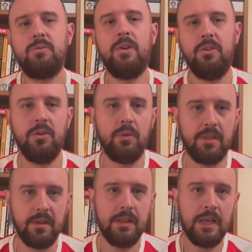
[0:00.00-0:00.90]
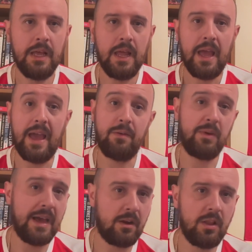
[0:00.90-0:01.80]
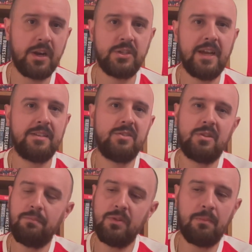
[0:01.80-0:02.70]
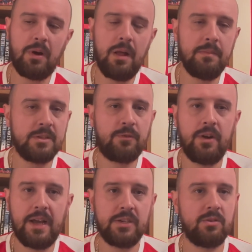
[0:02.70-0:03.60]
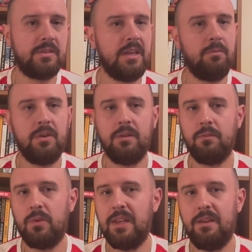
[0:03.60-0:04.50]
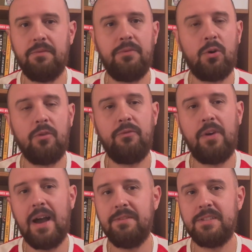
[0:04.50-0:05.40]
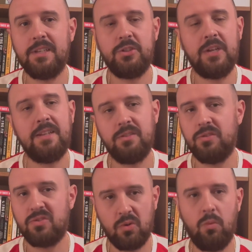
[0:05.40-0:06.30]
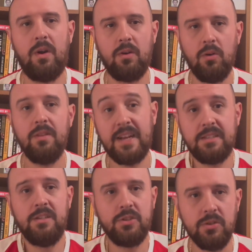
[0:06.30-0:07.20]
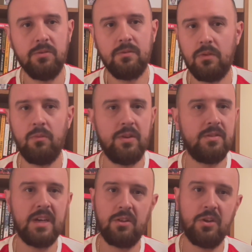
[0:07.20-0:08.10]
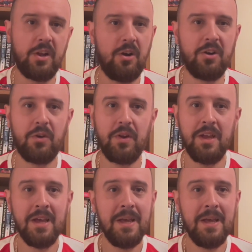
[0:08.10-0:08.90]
what you do with it. And we had a lot of chances. The problem is, for a national team, we need 4 or 5, 6 chances to score one goal. That's an issue. When you take a look at Hungary,